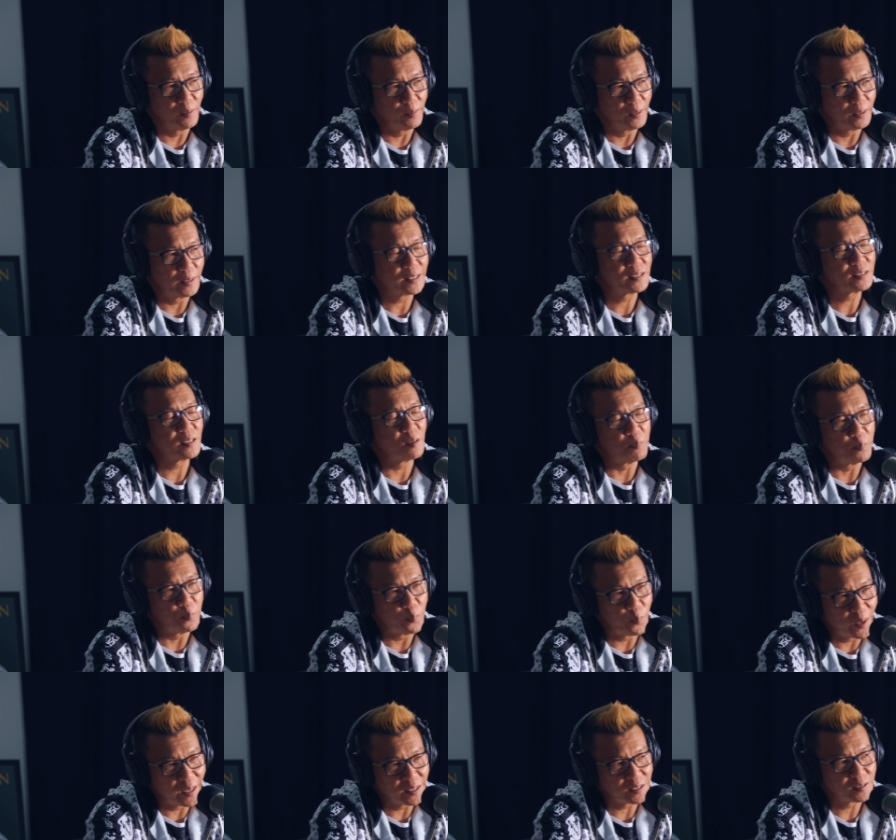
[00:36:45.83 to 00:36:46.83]
And I mean, that's the
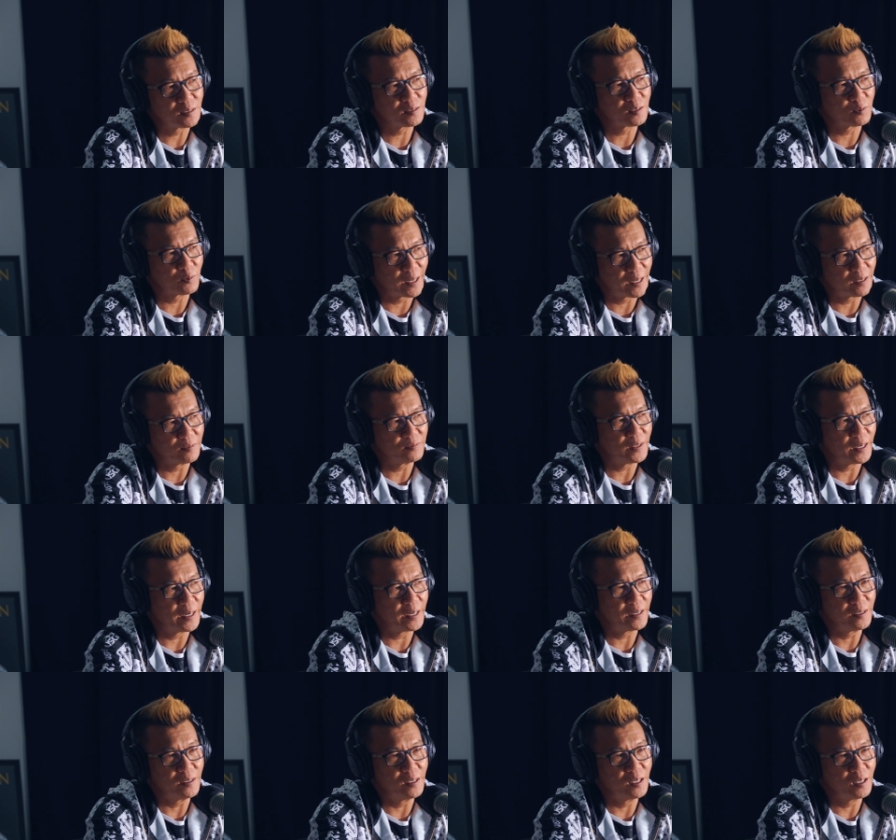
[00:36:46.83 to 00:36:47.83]
best
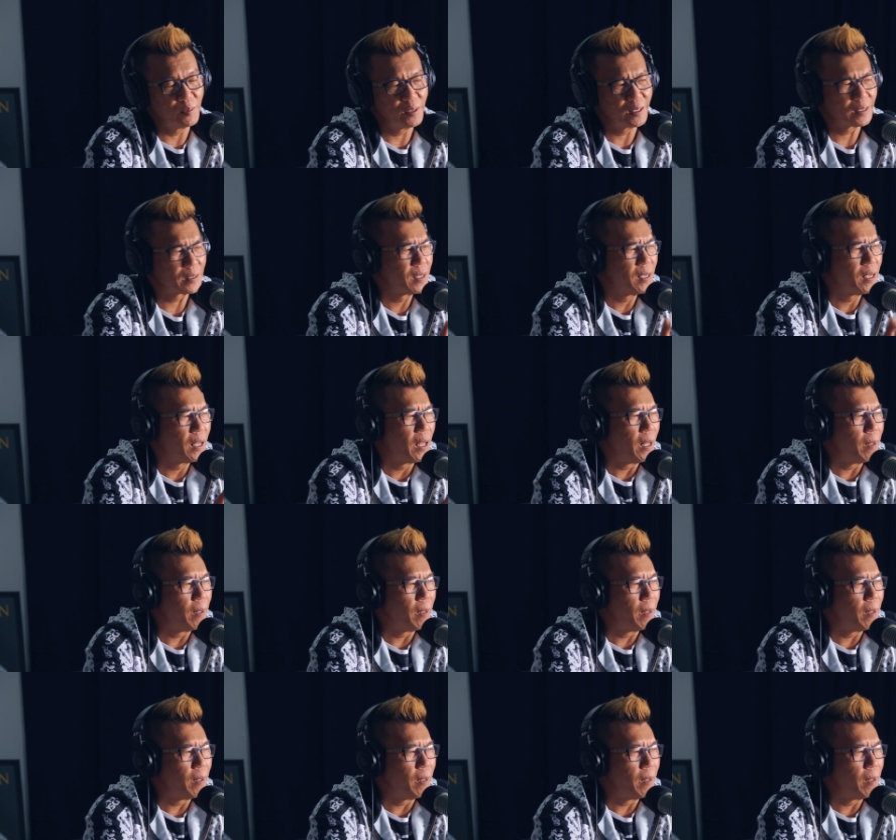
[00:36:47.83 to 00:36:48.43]
gratified. You know what I mean? Like,